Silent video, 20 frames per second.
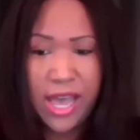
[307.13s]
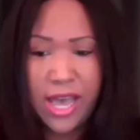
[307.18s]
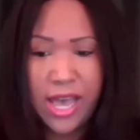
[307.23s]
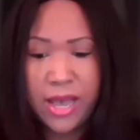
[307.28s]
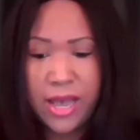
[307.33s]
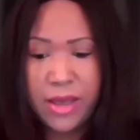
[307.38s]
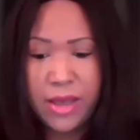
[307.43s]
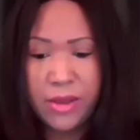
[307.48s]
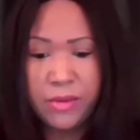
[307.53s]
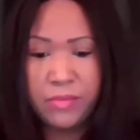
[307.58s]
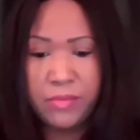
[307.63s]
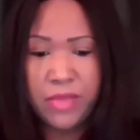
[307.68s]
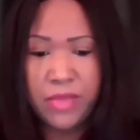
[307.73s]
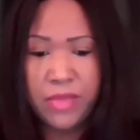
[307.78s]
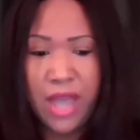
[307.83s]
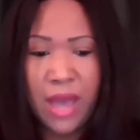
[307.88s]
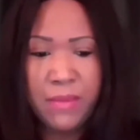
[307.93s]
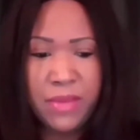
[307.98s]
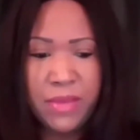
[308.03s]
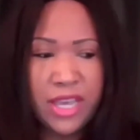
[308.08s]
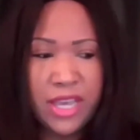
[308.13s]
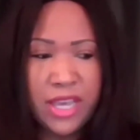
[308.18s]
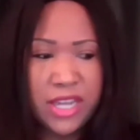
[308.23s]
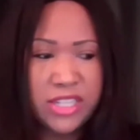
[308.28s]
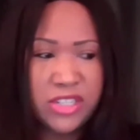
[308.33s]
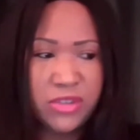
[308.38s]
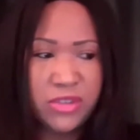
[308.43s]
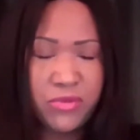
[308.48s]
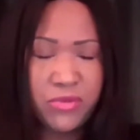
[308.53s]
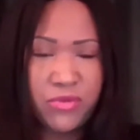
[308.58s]
I
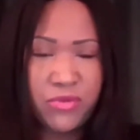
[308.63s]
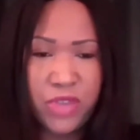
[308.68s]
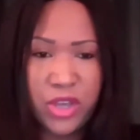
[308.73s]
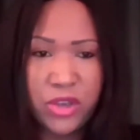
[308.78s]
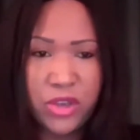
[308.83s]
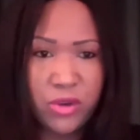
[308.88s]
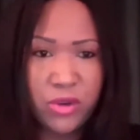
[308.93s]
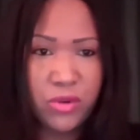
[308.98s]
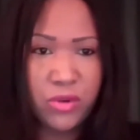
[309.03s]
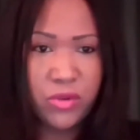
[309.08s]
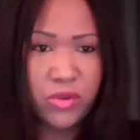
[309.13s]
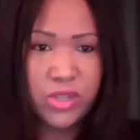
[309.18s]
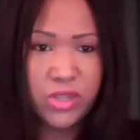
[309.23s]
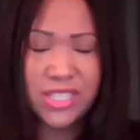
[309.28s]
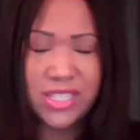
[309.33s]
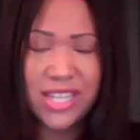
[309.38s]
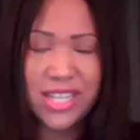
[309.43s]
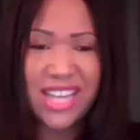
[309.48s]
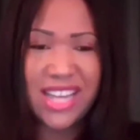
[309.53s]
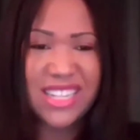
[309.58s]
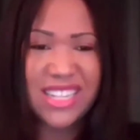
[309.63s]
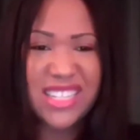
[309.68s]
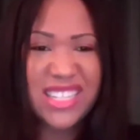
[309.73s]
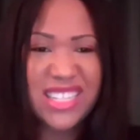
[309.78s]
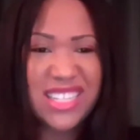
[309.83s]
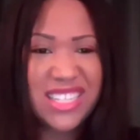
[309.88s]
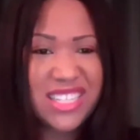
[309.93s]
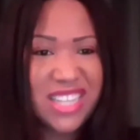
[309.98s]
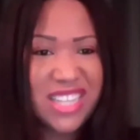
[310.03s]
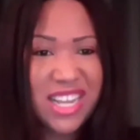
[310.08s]
began to feel and
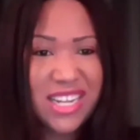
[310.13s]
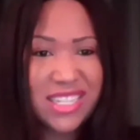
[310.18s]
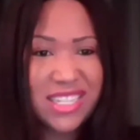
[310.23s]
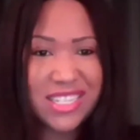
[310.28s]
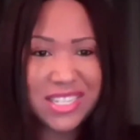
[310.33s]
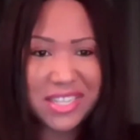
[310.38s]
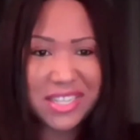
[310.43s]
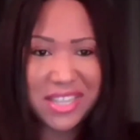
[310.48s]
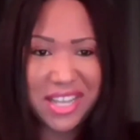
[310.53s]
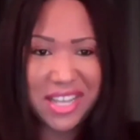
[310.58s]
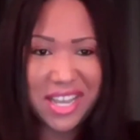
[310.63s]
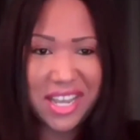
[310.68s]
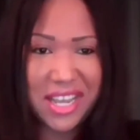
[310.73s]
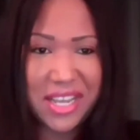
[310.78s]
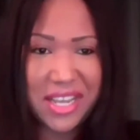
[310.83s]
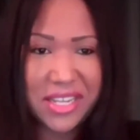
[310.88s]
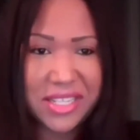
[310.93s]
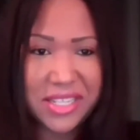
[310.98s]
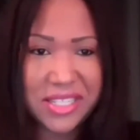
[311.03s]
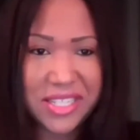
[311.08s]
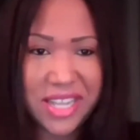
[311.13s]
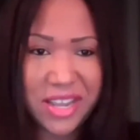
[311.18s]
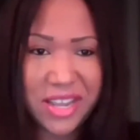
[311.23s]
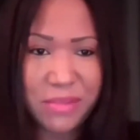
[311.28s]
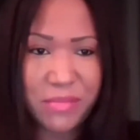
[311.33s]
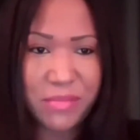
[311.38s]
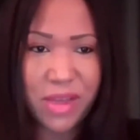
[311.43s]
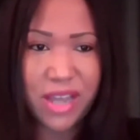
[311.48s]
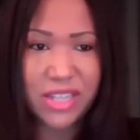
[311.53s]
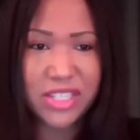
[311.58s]
sense things
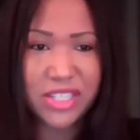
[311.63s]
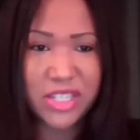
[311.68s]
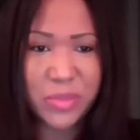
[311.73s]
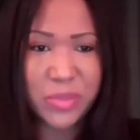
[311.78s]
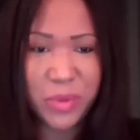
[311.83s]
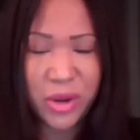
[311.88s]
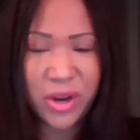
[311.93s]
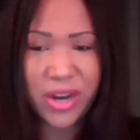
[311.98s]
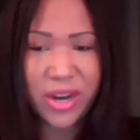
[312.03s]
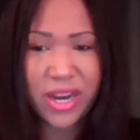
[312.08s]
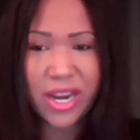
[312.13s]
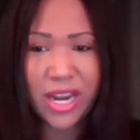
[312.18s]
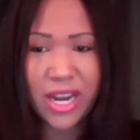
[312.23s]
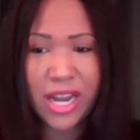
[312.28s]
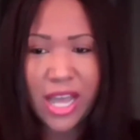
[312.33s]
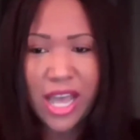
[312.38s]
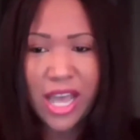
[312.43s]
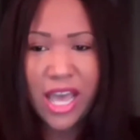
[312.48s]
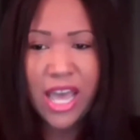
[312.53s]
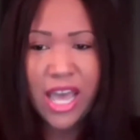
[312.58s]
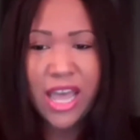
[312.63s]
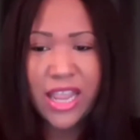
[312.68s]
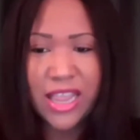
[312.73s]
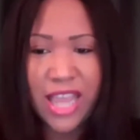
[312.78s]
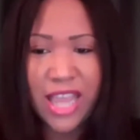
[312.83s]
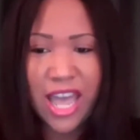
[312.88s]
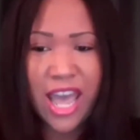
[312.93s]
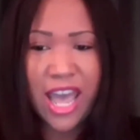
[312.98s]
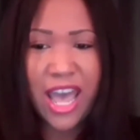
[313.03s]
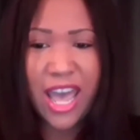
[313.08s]
in my spirit
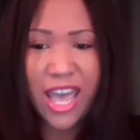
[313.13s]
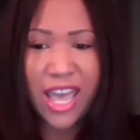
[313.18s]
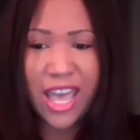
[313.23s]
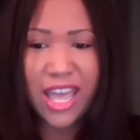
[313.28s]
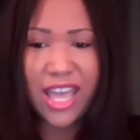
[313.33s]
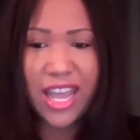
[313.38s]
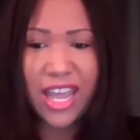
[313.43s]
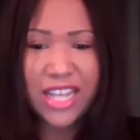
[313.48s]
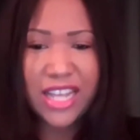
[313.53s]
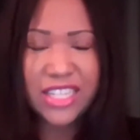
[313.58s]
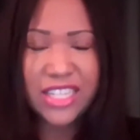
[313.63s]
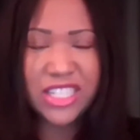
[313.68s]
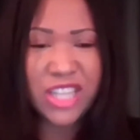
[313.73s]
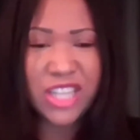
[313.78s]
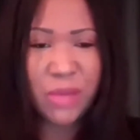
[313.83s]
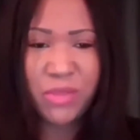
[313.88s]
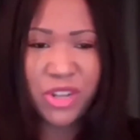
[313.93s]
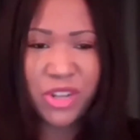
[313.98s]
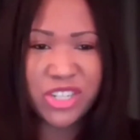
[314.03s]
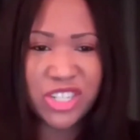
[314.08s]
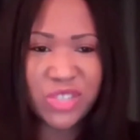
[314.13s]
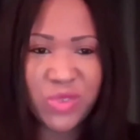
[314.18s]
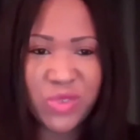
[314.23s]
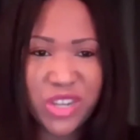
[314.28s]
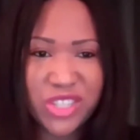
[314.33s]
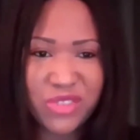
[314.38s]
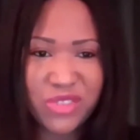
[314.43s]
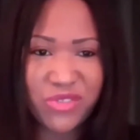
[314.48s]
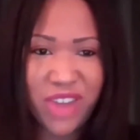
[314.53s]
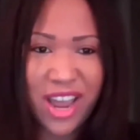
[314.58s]
that something just
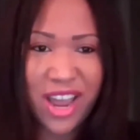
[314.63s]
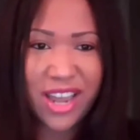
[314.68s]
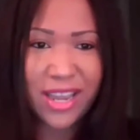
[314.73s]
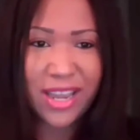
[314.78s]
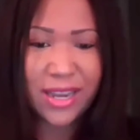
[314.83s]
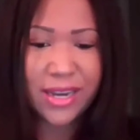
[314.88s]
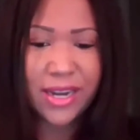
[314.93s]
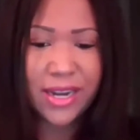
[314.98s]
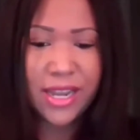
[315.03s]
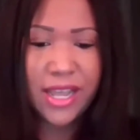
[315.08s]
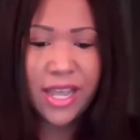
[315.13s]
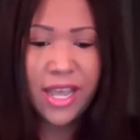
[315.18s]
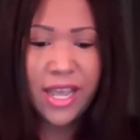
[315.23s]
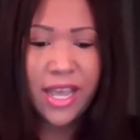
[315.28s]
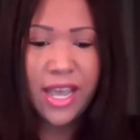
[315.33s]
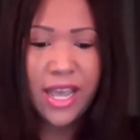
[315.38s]
wasn't right.